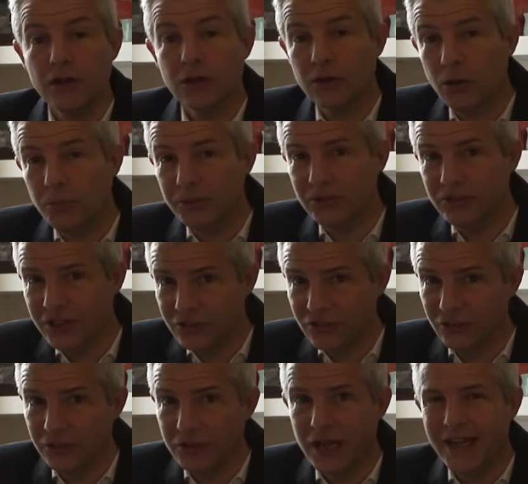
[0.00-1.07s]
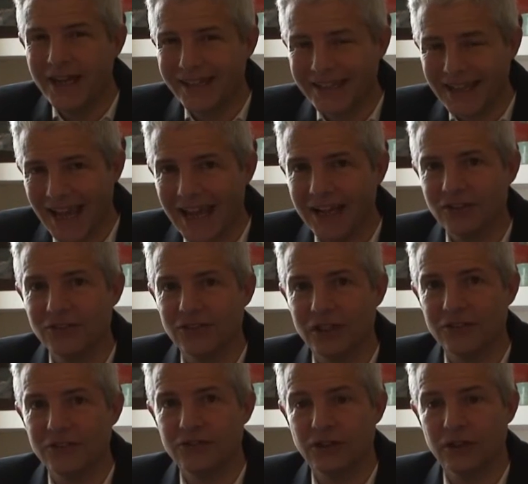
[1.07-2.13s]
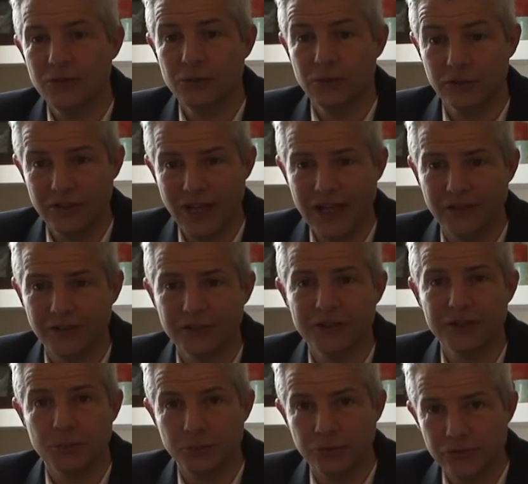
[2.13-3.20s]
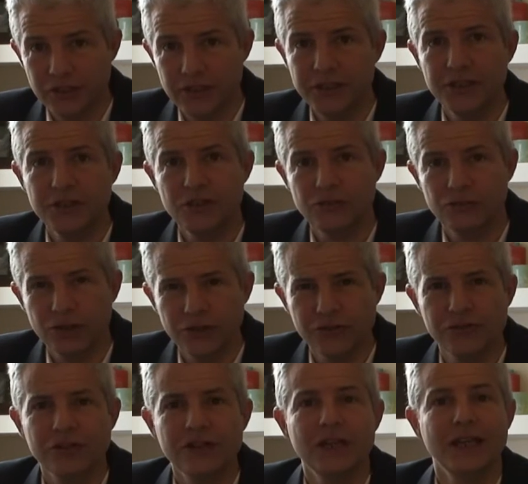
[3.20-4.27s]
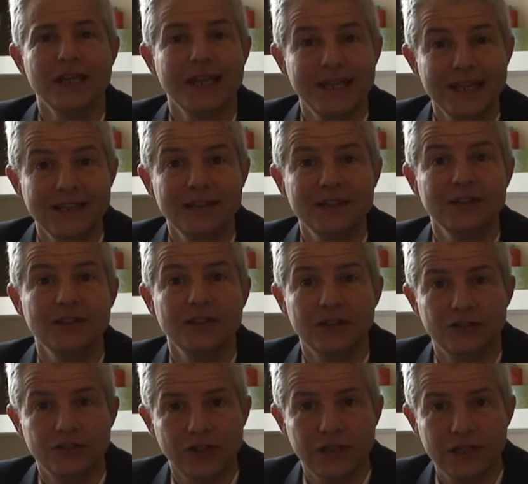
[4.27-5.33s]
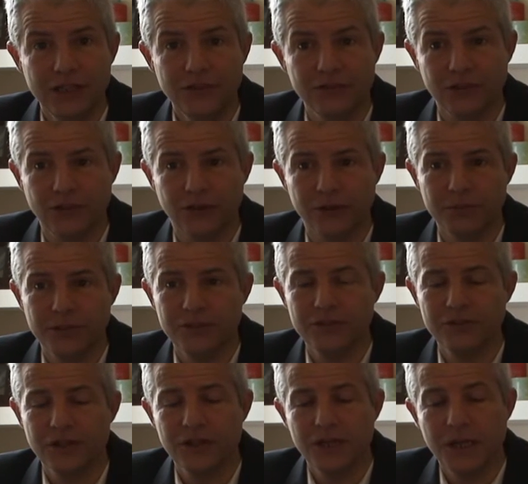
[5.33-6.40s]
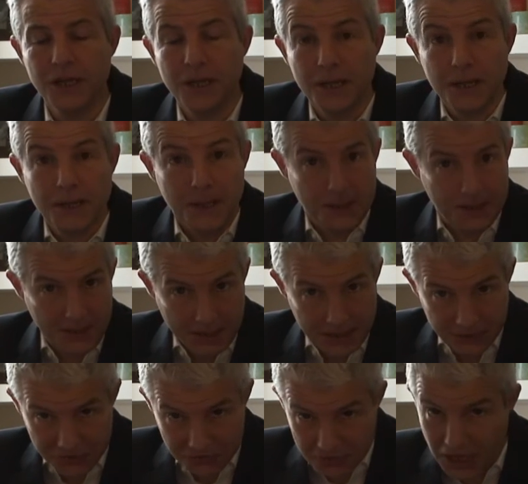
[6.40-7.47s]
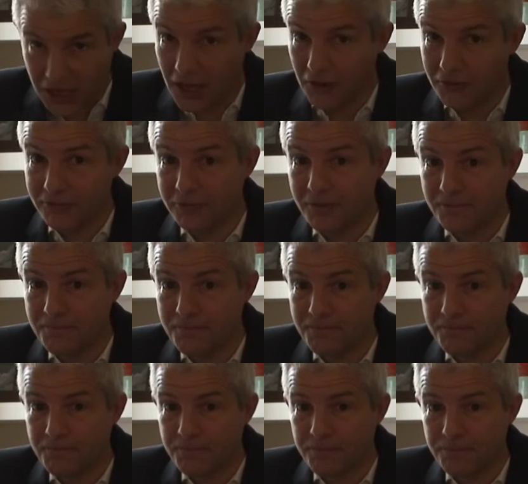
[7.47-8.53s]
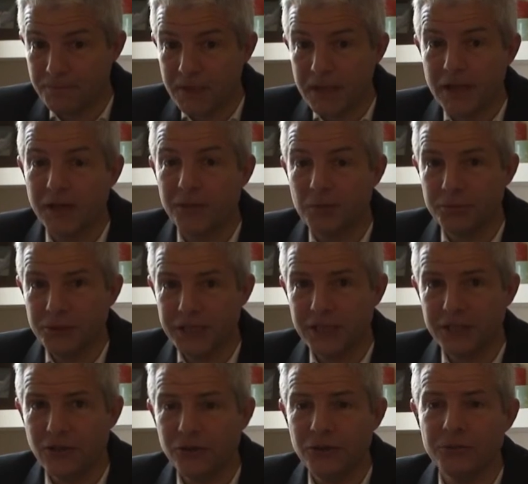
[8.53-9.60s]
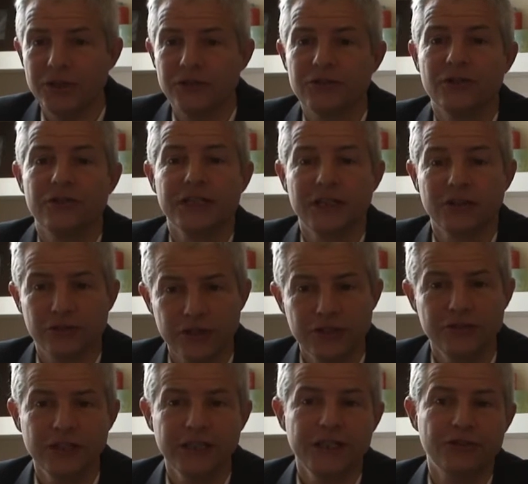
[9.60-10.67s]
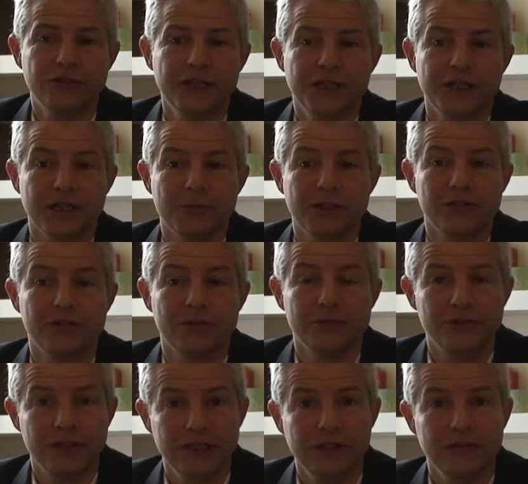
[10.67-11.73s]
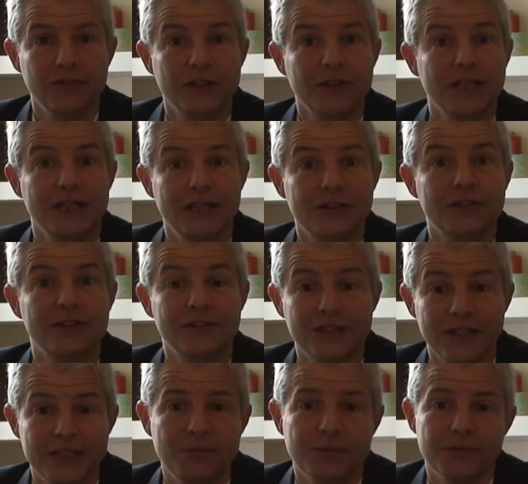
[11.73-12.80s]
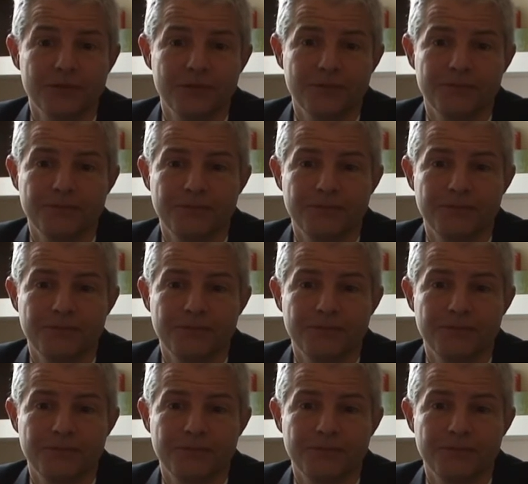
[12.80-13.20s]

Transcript: Competition and access to local talent in the Brazilian, Russian, Indian and Chinese economies is tough, and the BRIC economies are increasingly trading amongst themselves and their nearest neighbours.